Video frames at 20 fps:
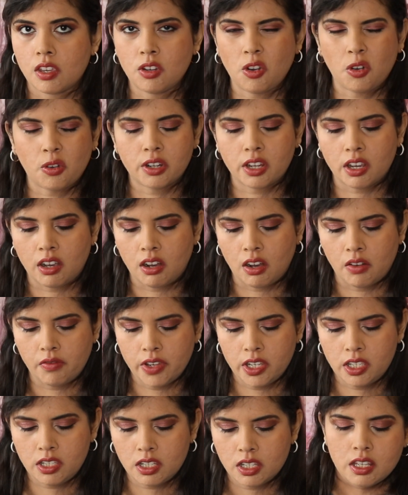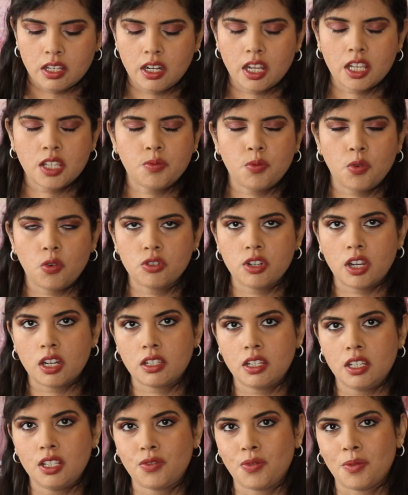Not gonna have it. The next
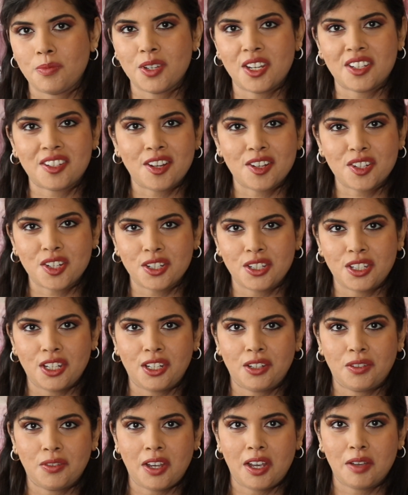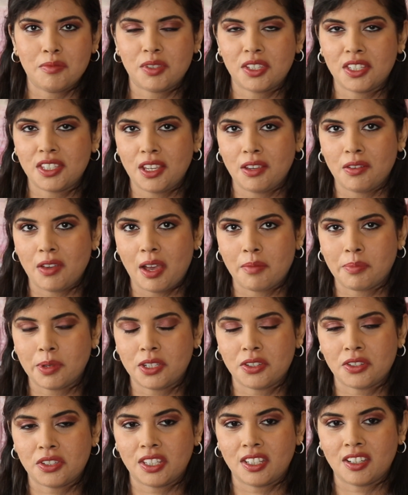product is from Natasha Denona. I'm so happy
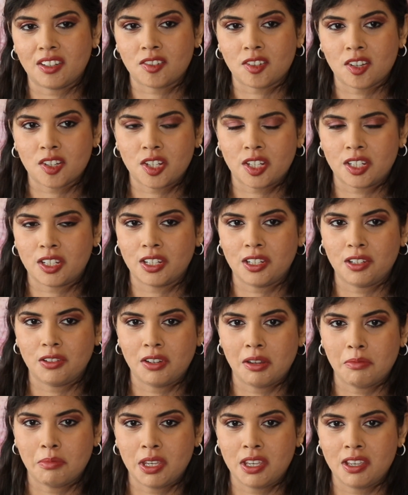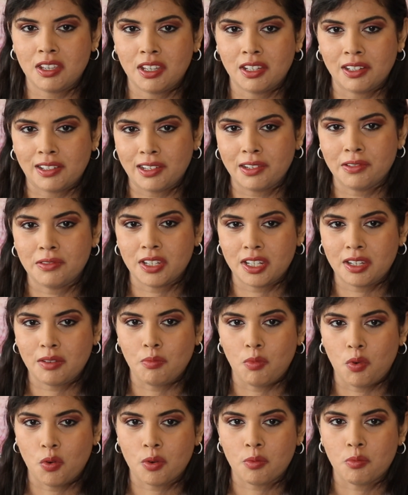to see Natasha Denona being included
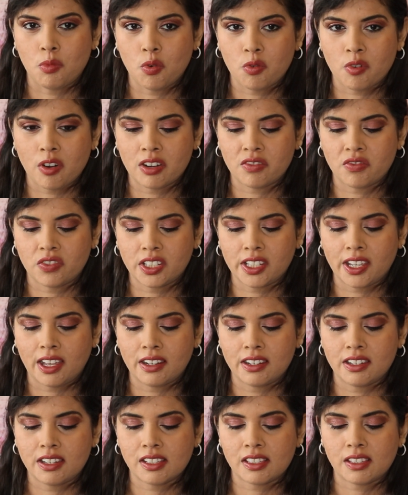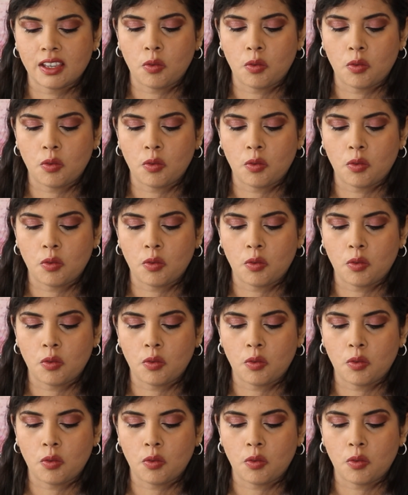more and more advert calendars.